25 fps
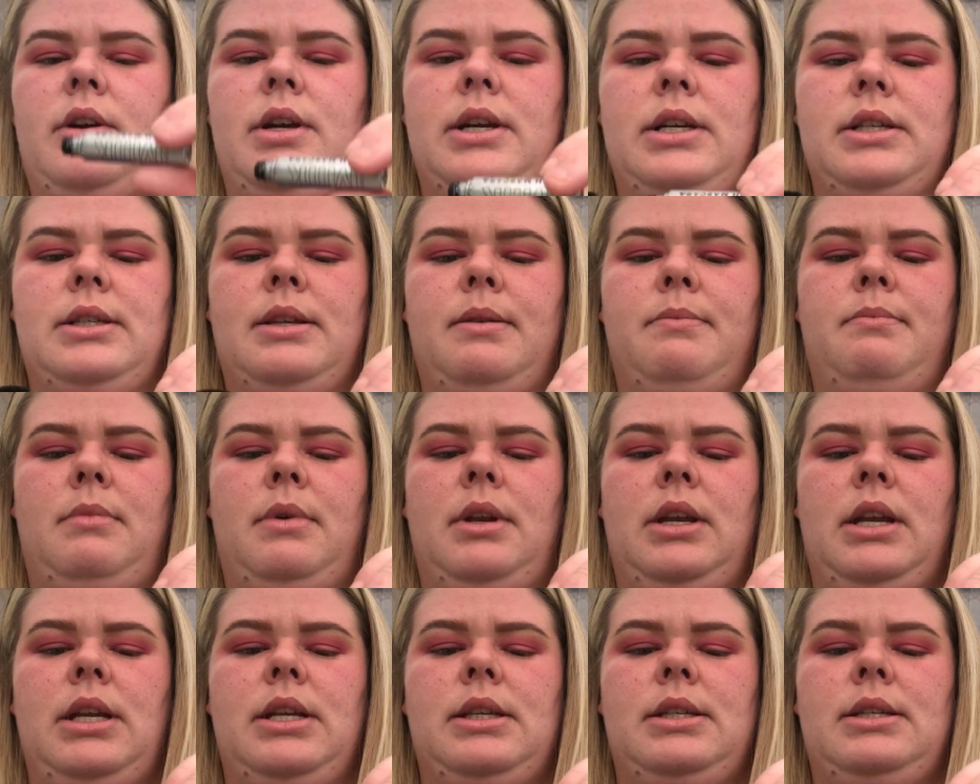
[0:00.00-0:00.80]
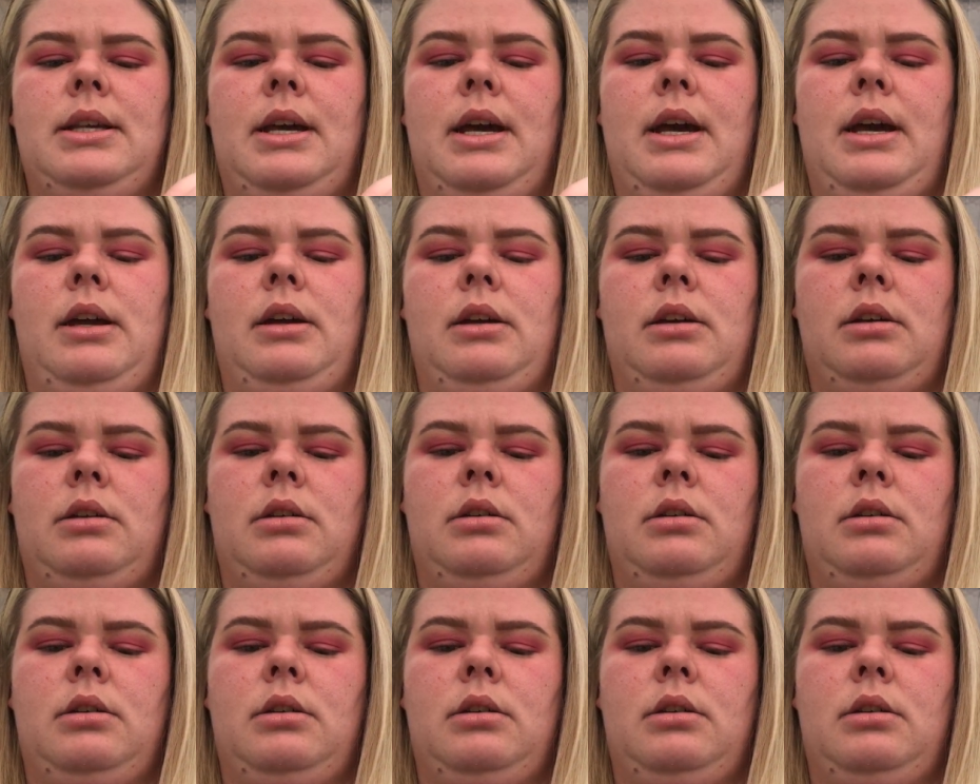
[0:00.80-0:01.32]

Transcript: It's the mini set.